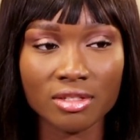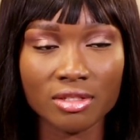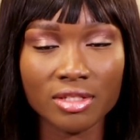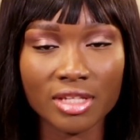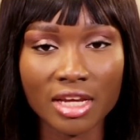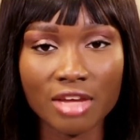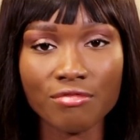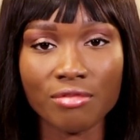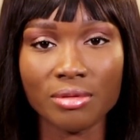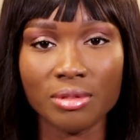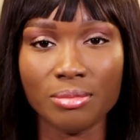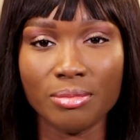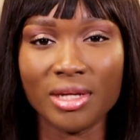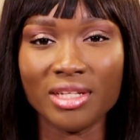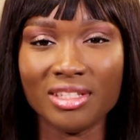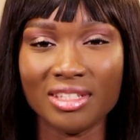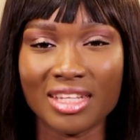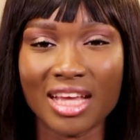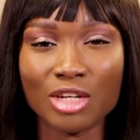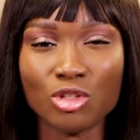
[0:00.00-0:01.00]
taking from the
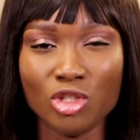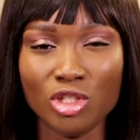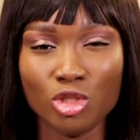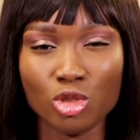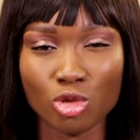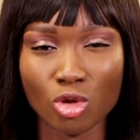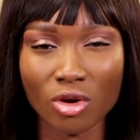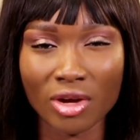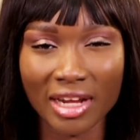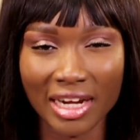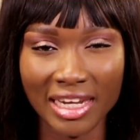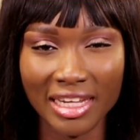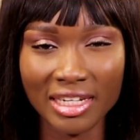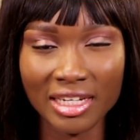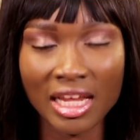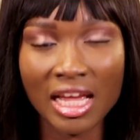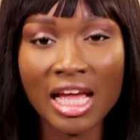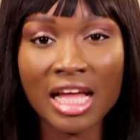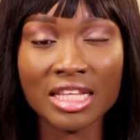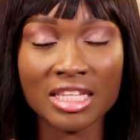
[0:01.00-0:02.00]
breast is actually suckling,
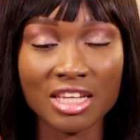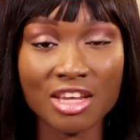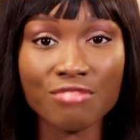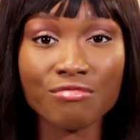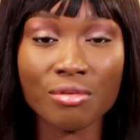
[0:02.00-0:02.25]
taking